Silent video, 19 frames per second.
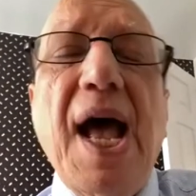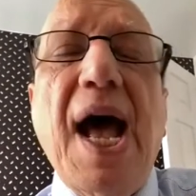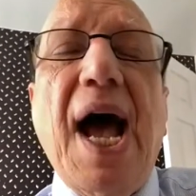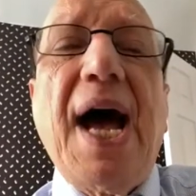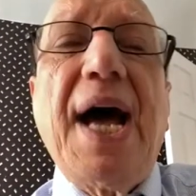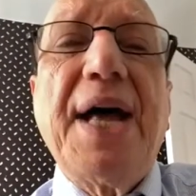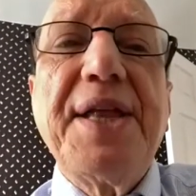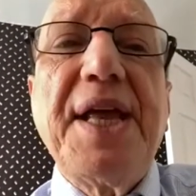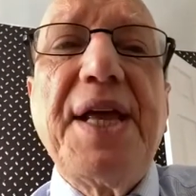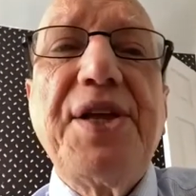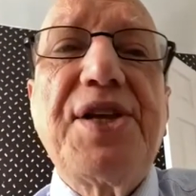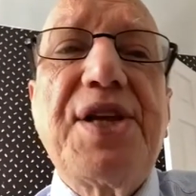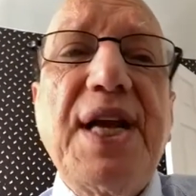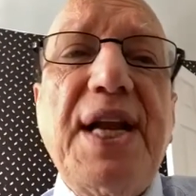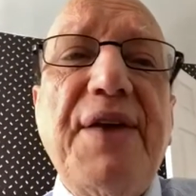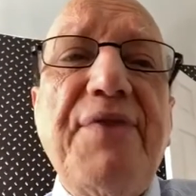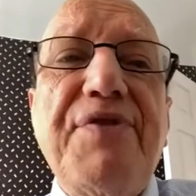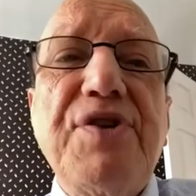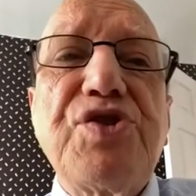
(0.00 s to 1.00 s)
and it
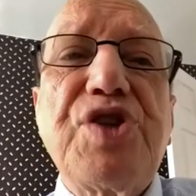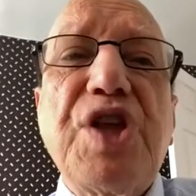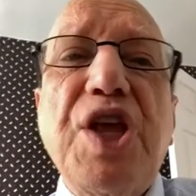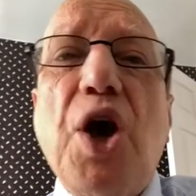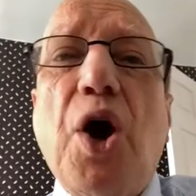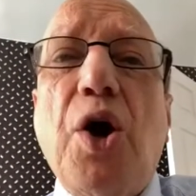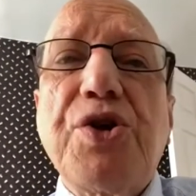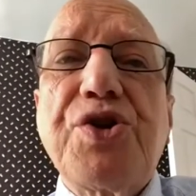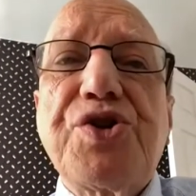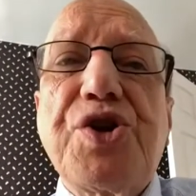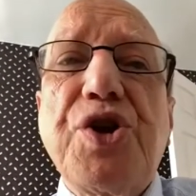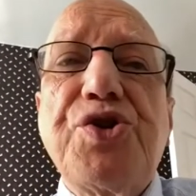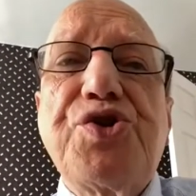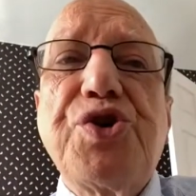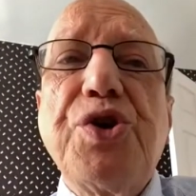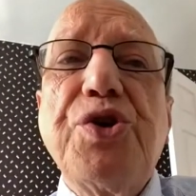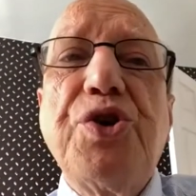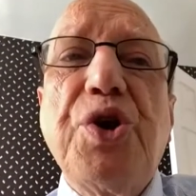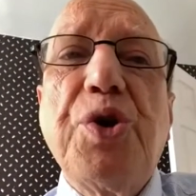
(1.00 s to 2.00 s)
delivers the
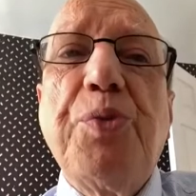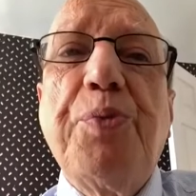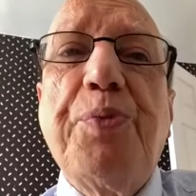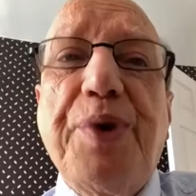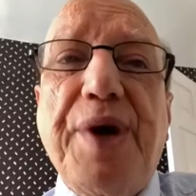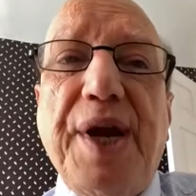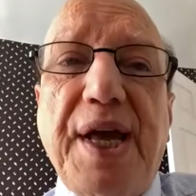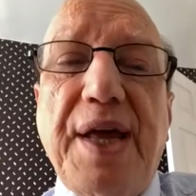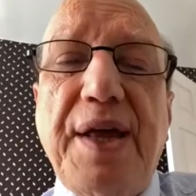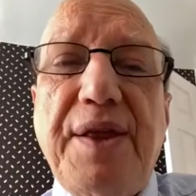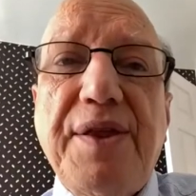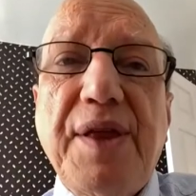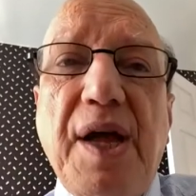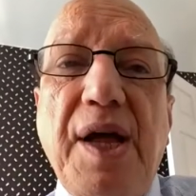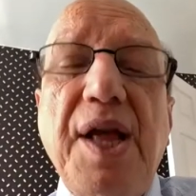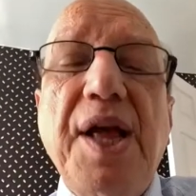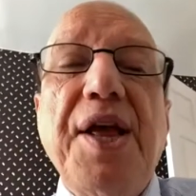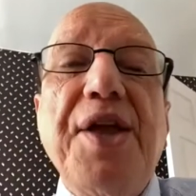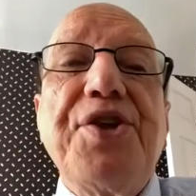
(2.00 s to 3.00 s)
oxygen you breathe
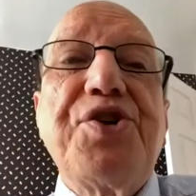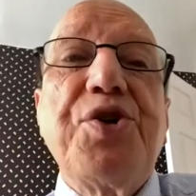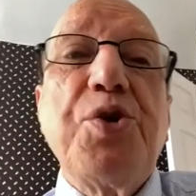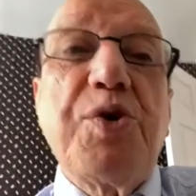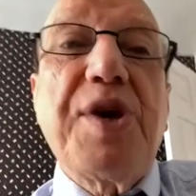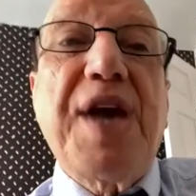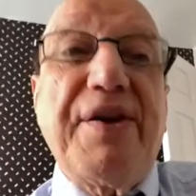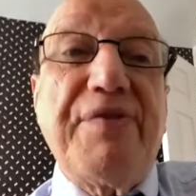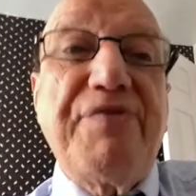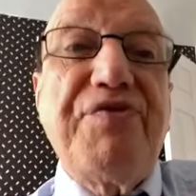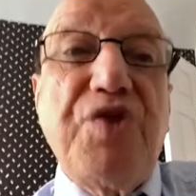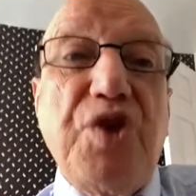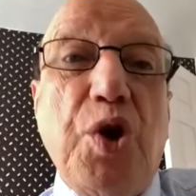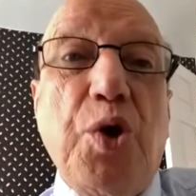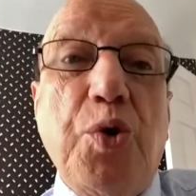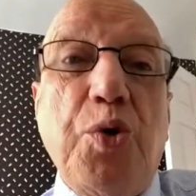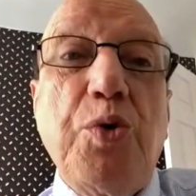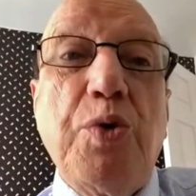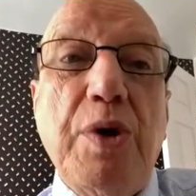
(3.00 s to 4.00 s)
to give
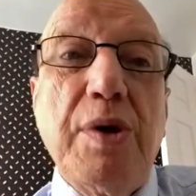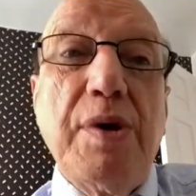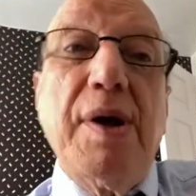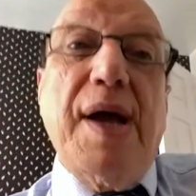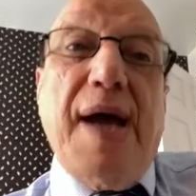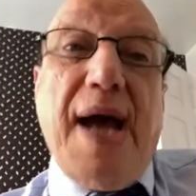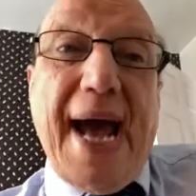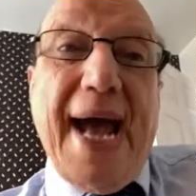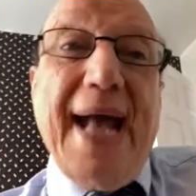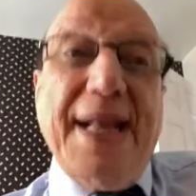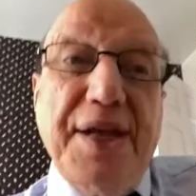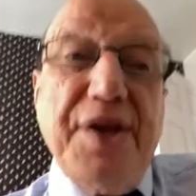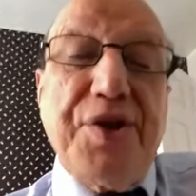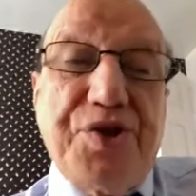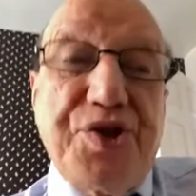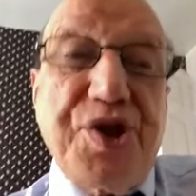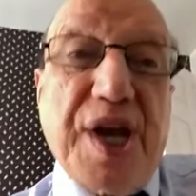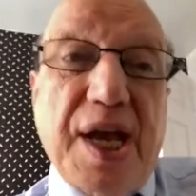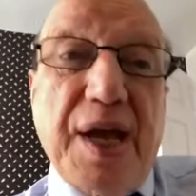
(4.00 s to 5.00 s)
you
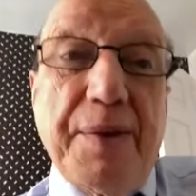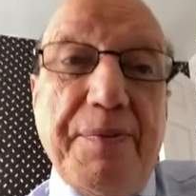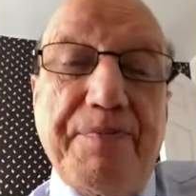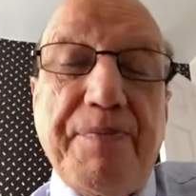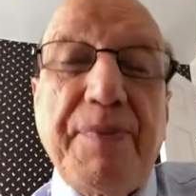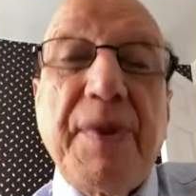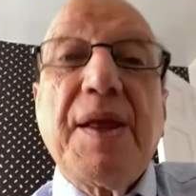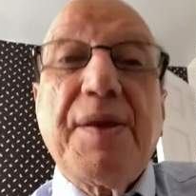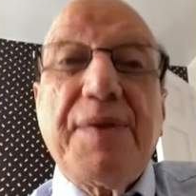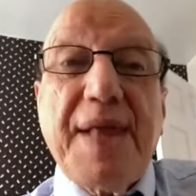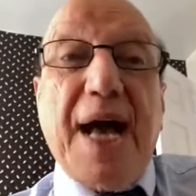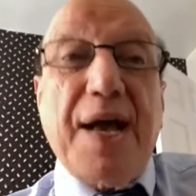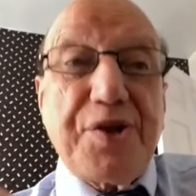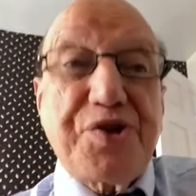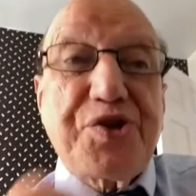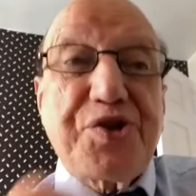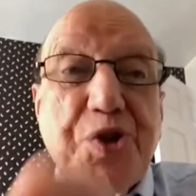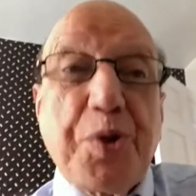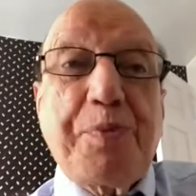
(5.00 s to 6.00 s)
energy. That
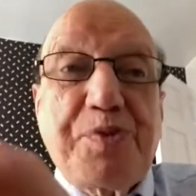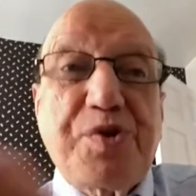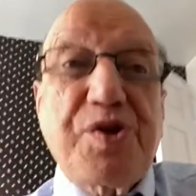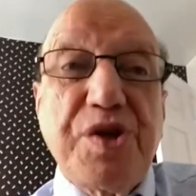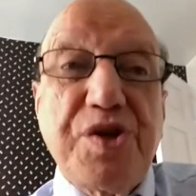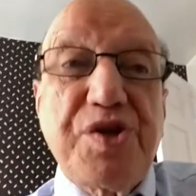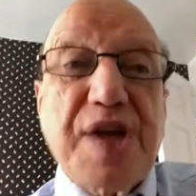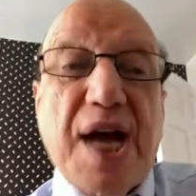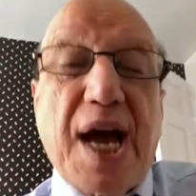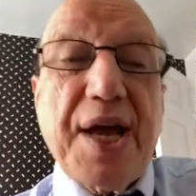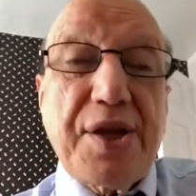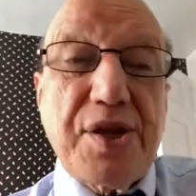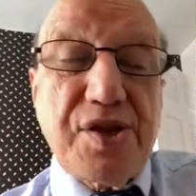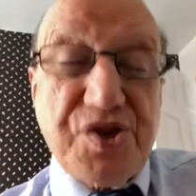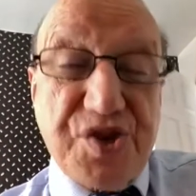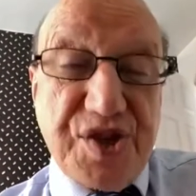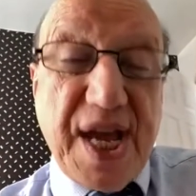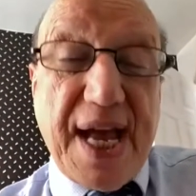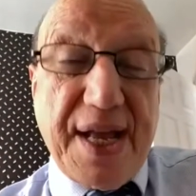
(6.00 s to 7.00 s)
substance I
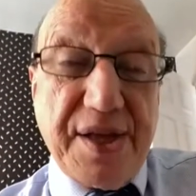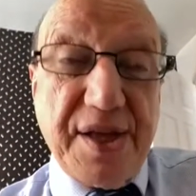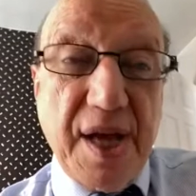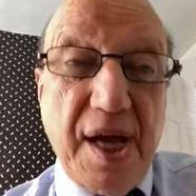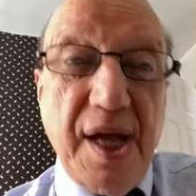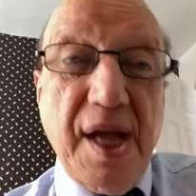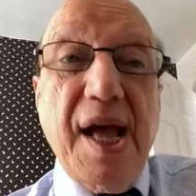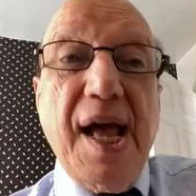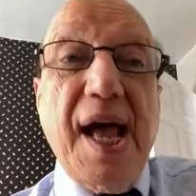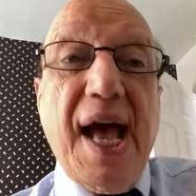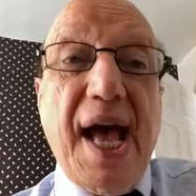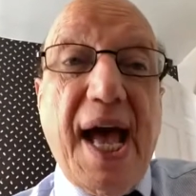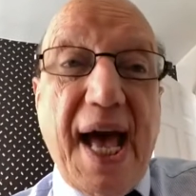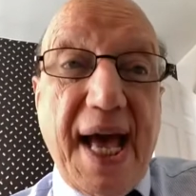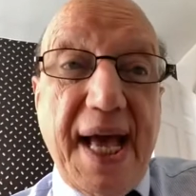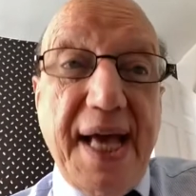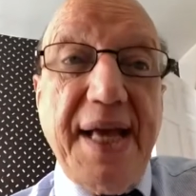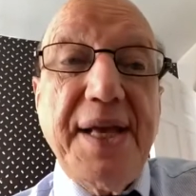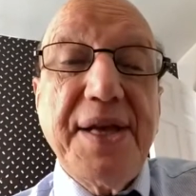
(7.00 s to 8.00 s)
said,
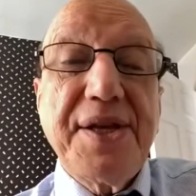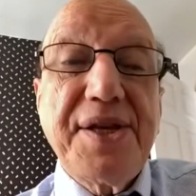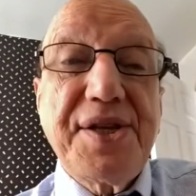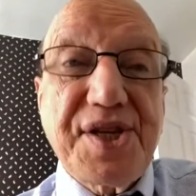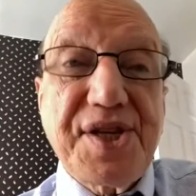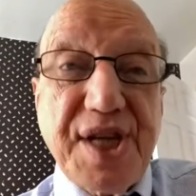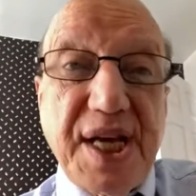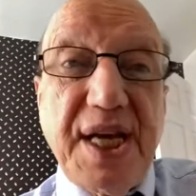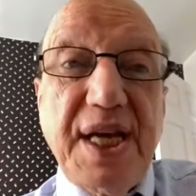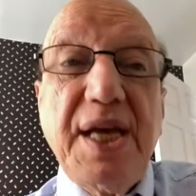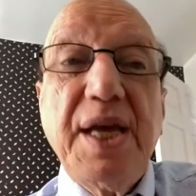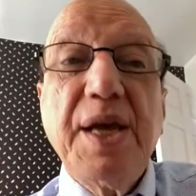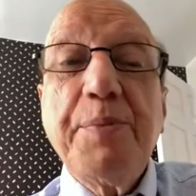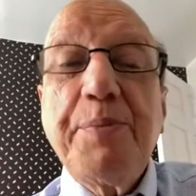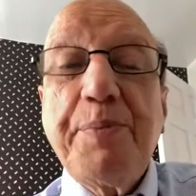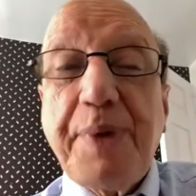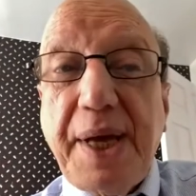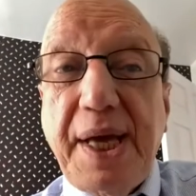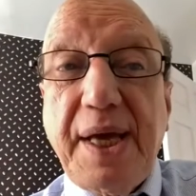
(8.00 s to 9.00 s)

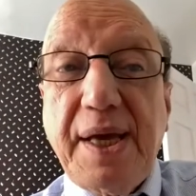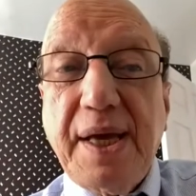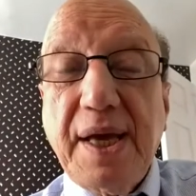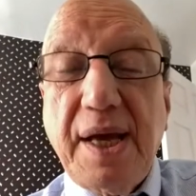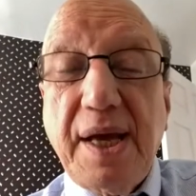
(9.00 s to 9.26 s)
ATP,